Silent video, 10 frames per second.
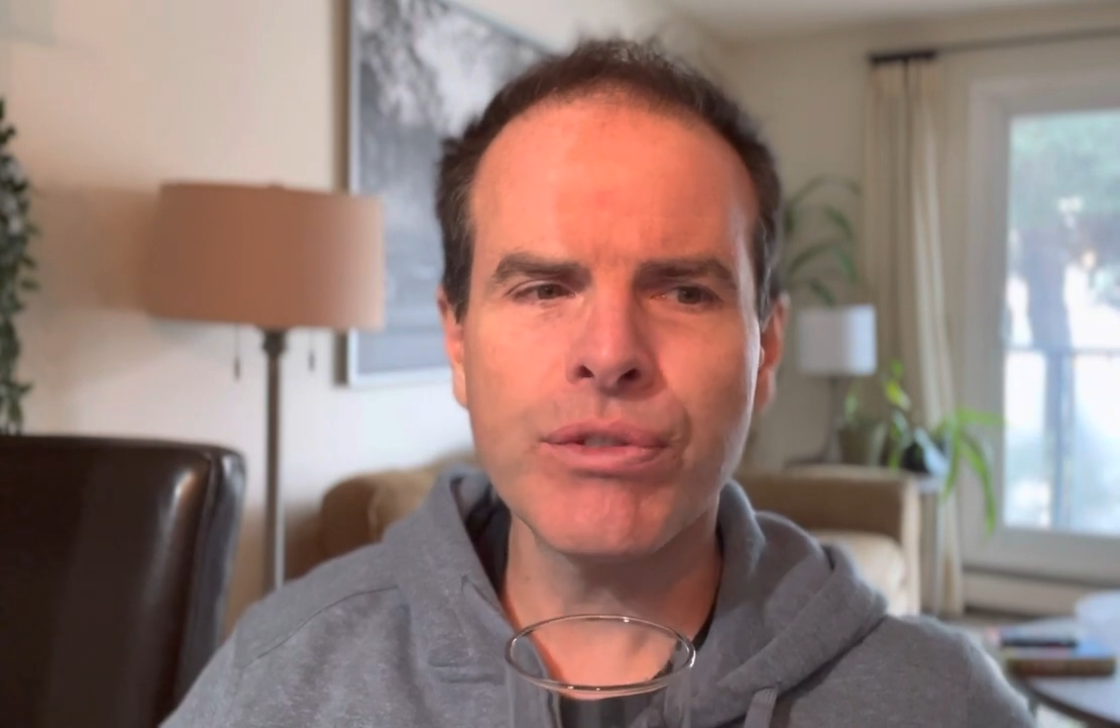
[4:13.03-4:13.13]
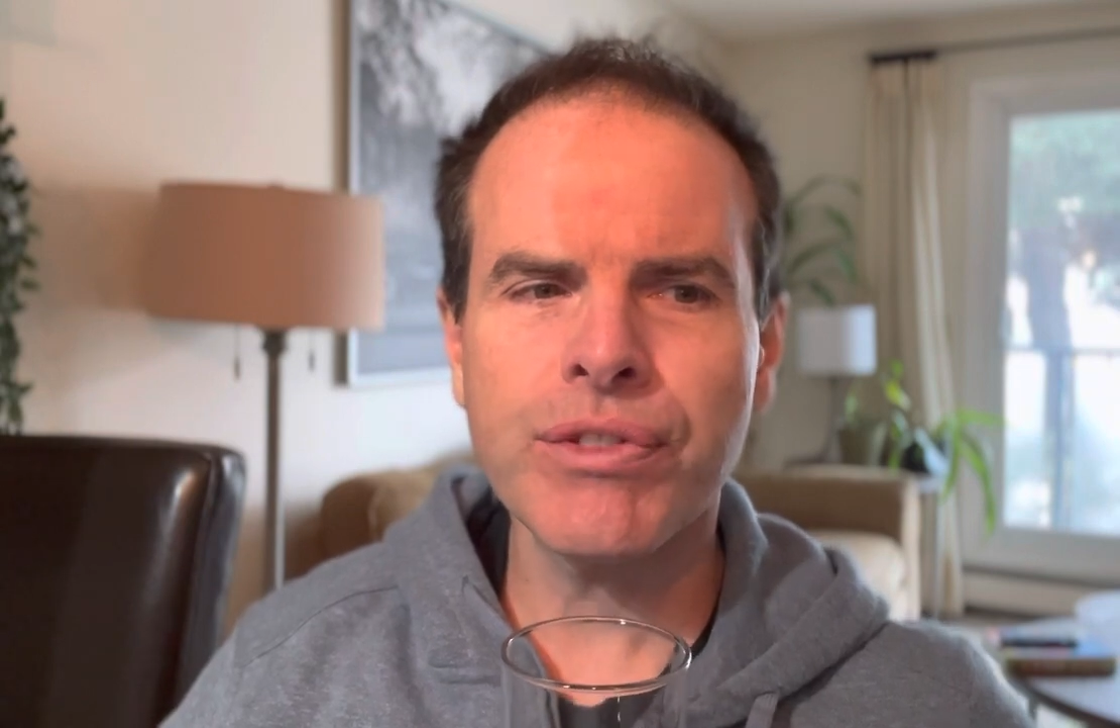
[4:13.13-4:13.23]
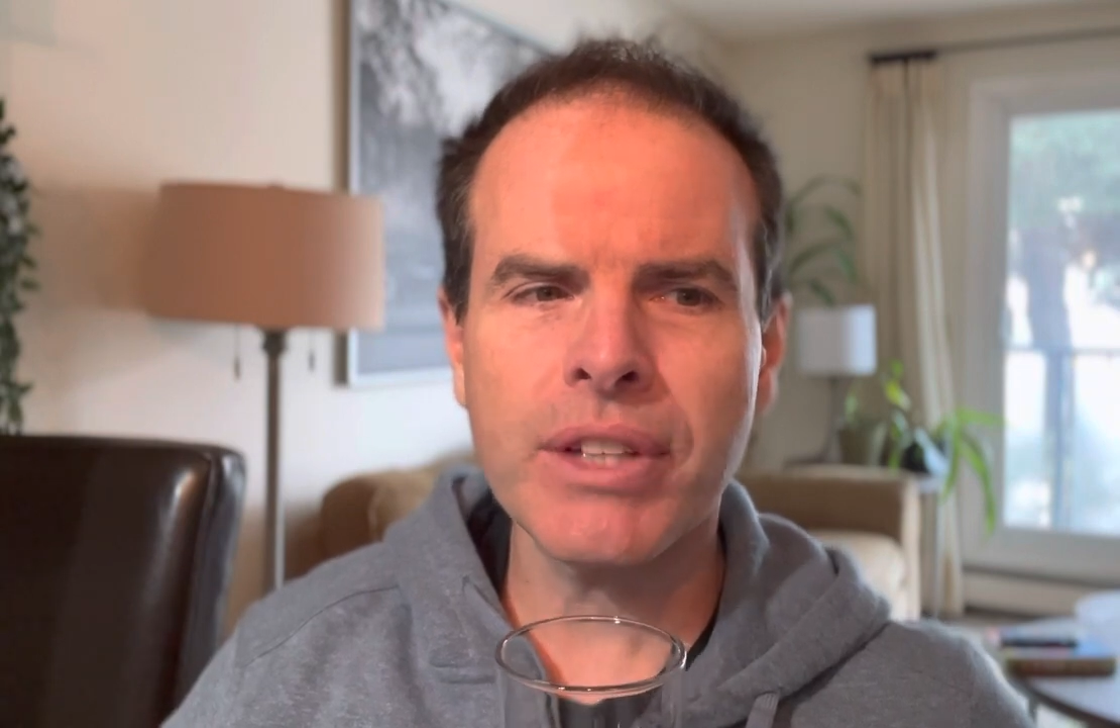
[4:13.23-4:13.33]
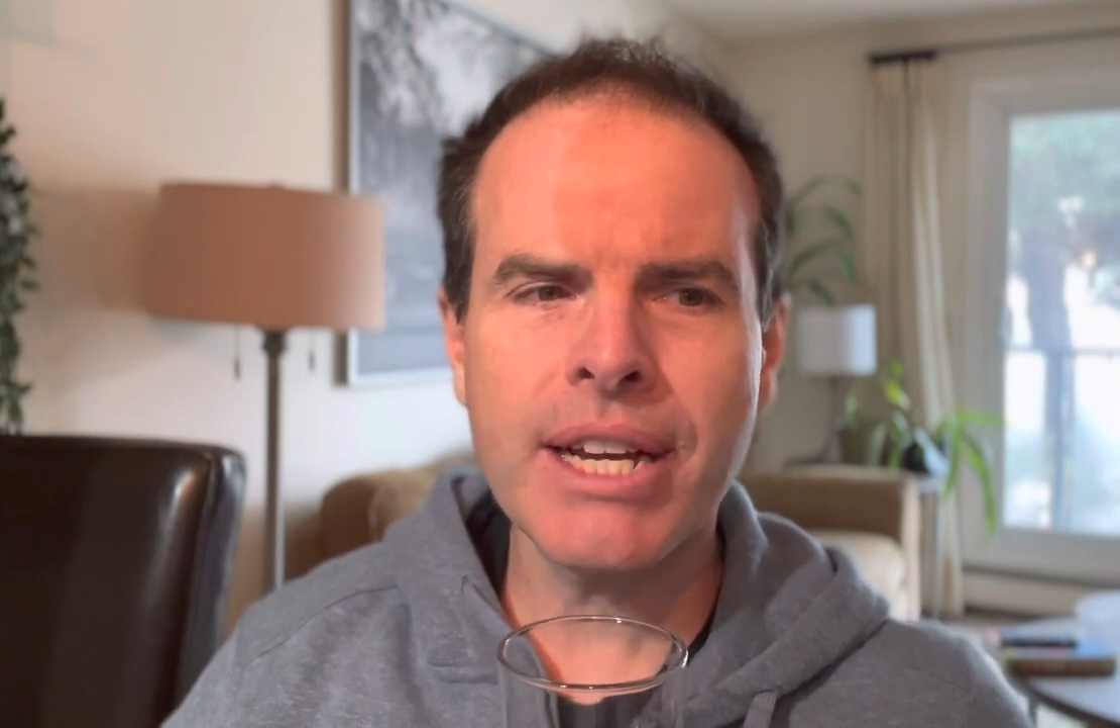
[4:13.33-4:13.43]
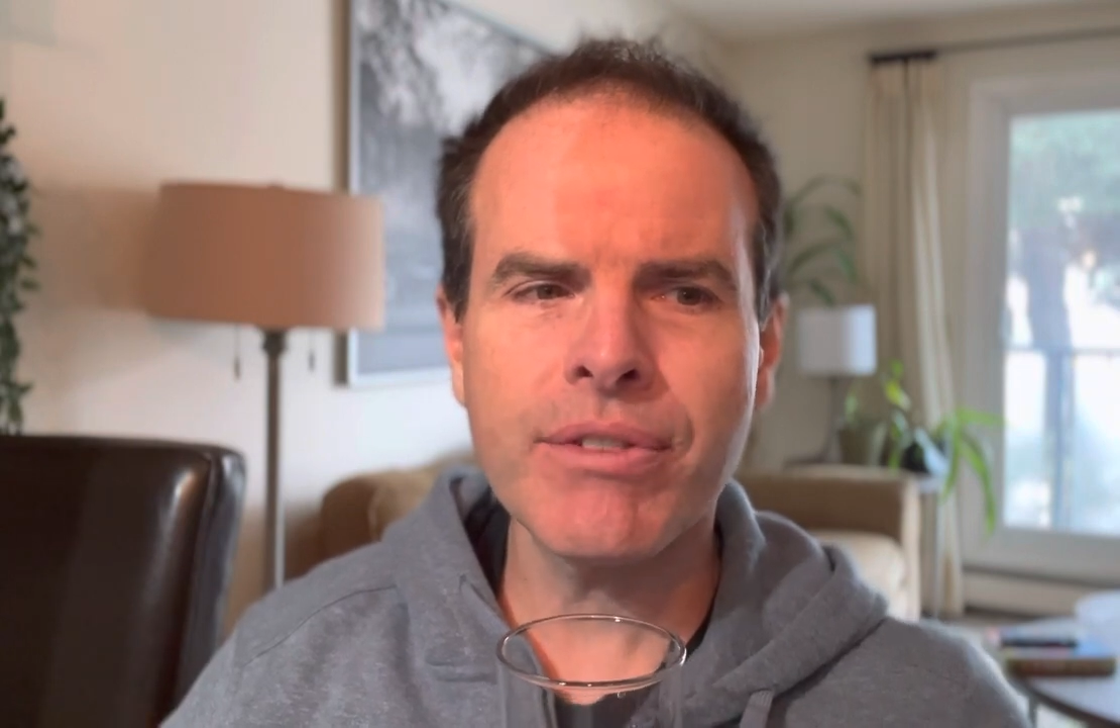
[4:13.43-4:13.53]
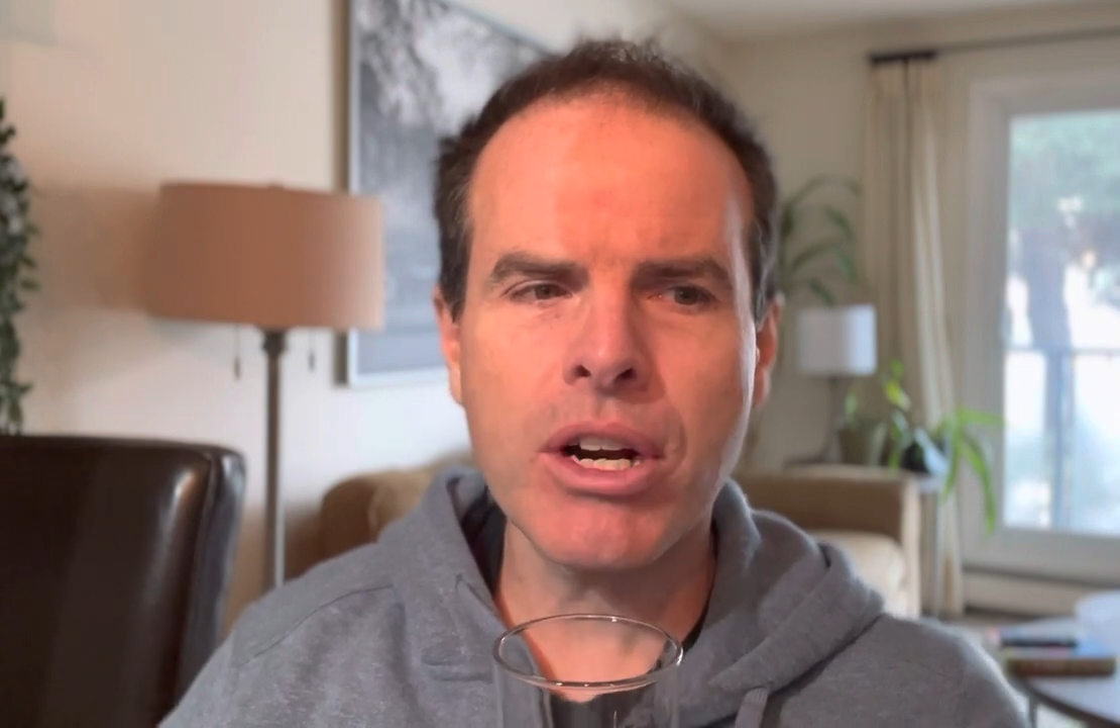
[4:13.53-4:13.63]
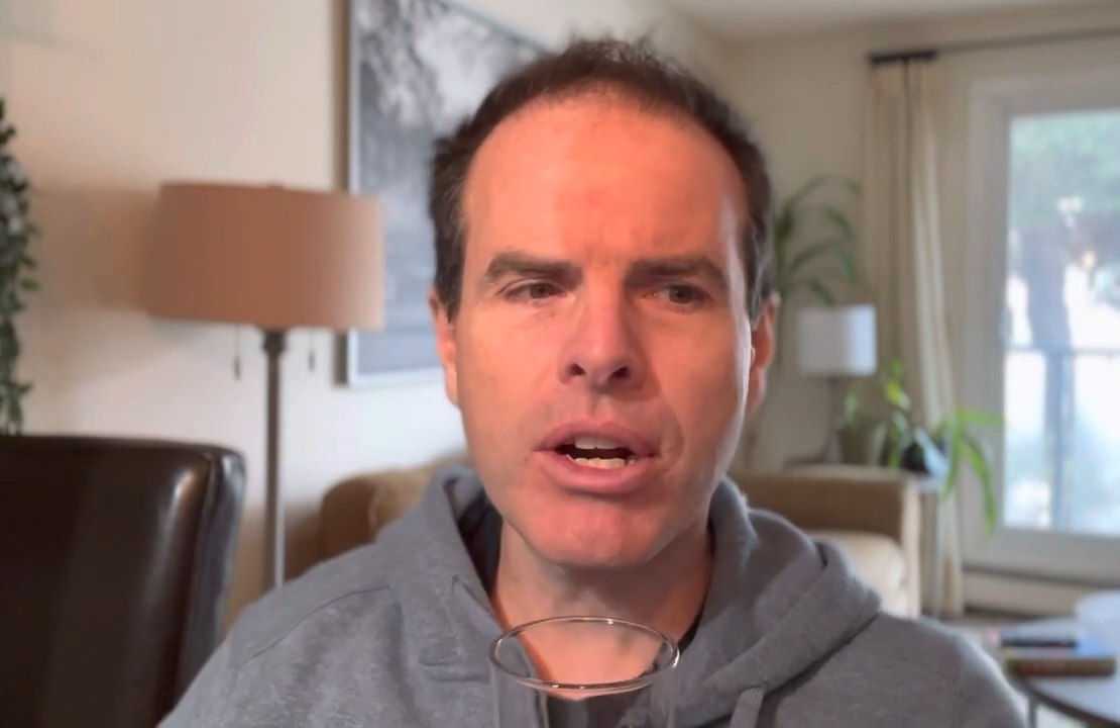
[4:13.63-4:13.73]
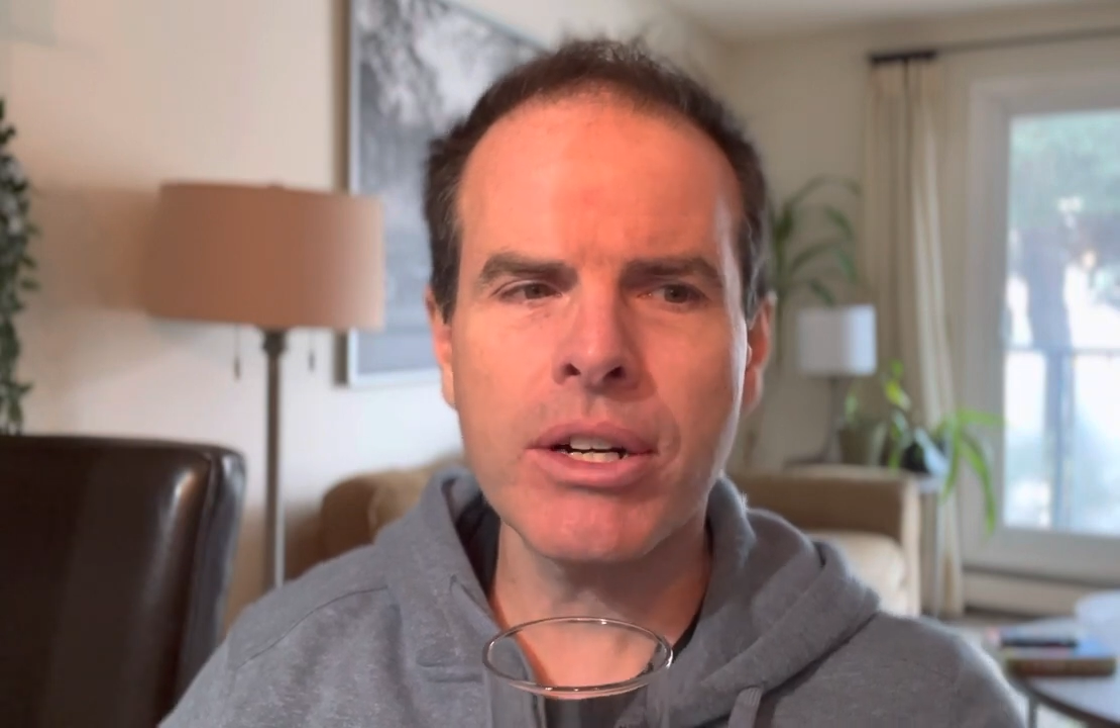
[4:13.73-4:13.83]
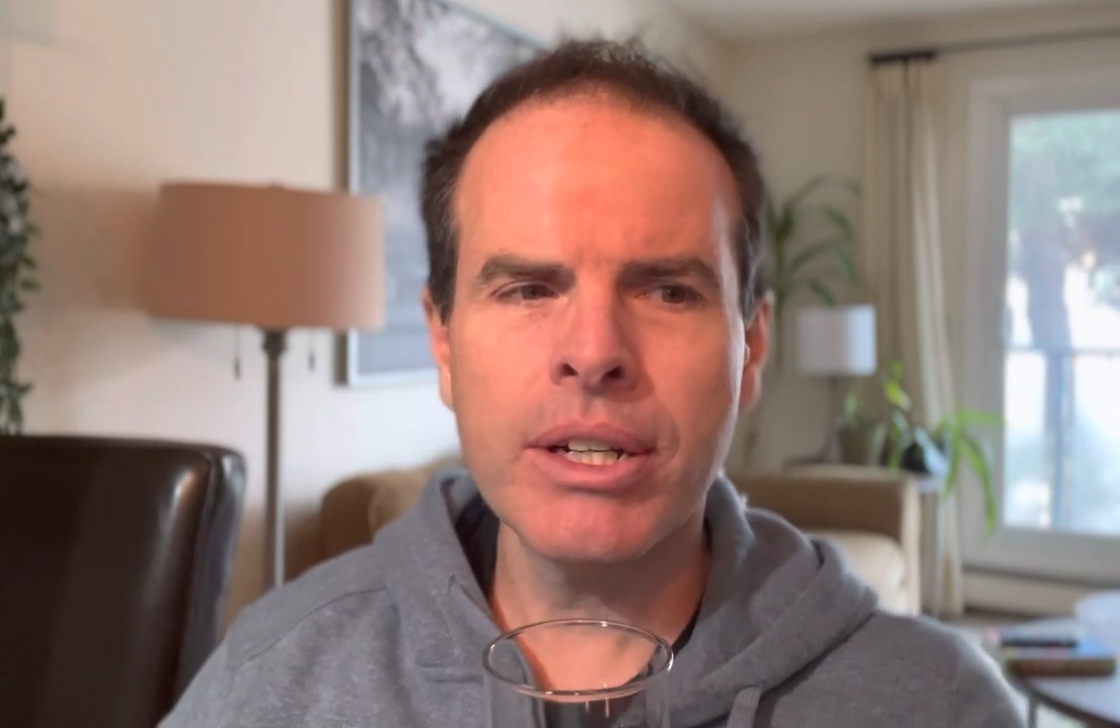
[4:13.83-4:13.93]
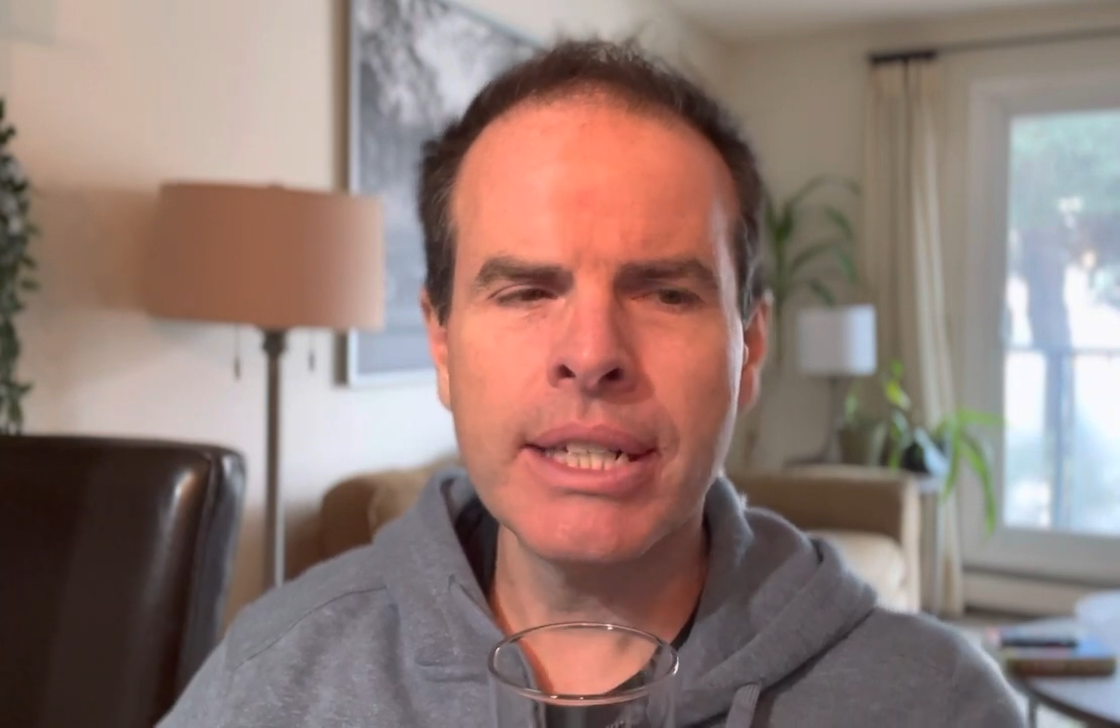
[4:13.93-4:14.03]

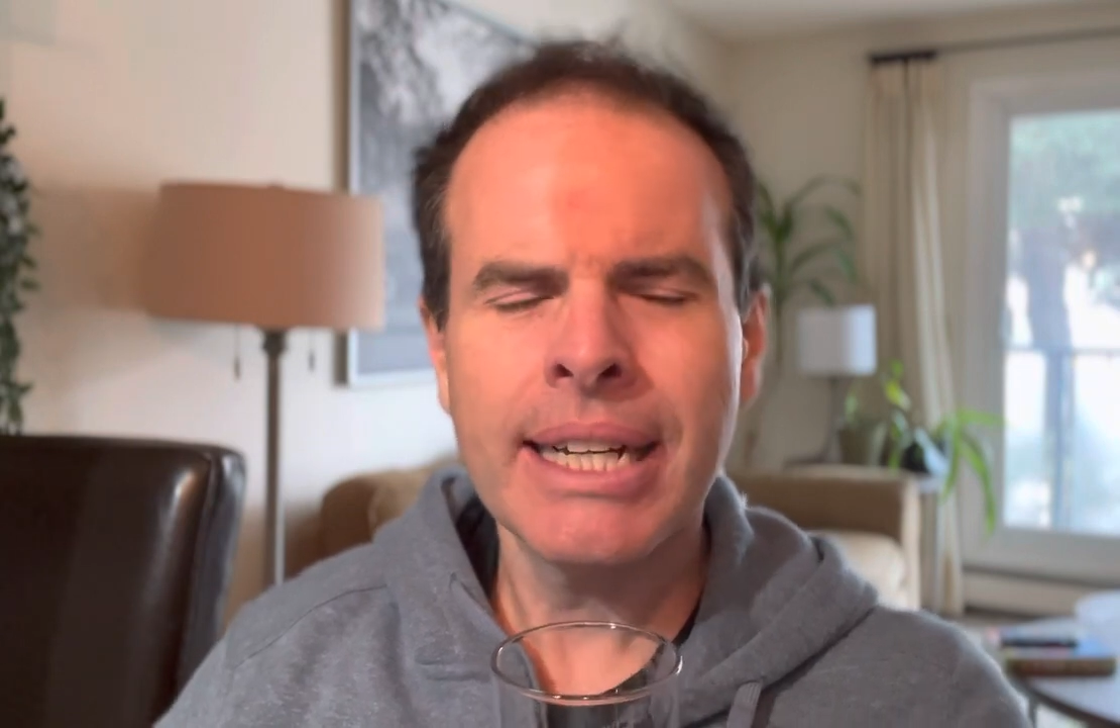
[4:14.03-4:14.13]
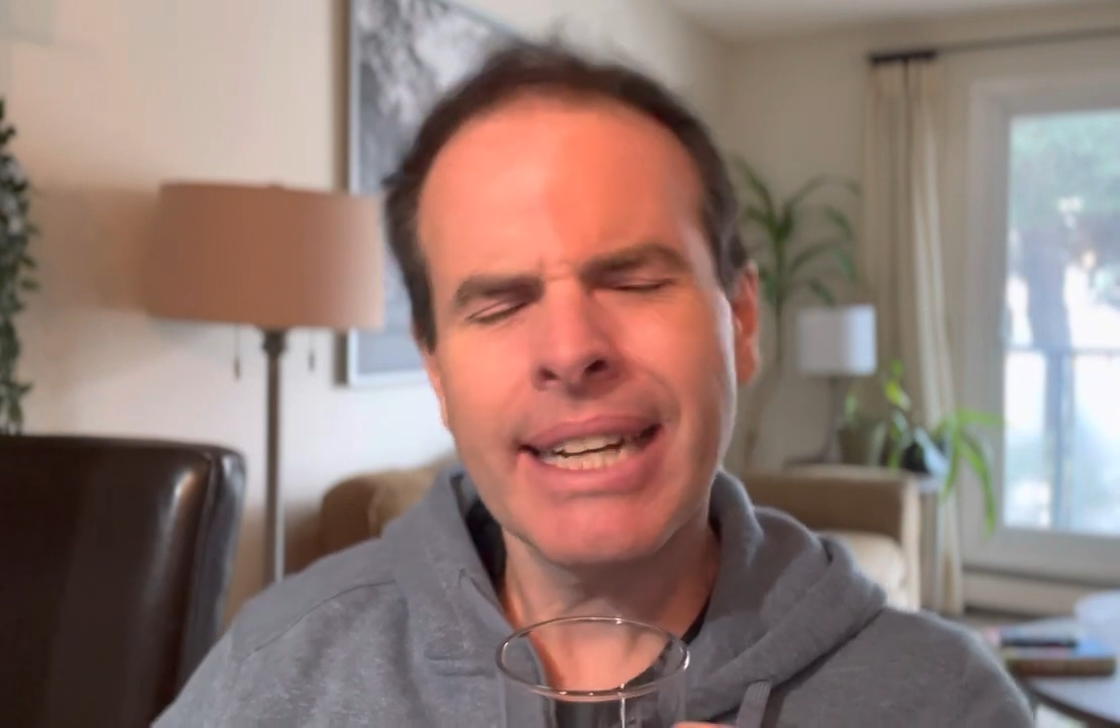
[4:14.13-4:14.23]
flavor.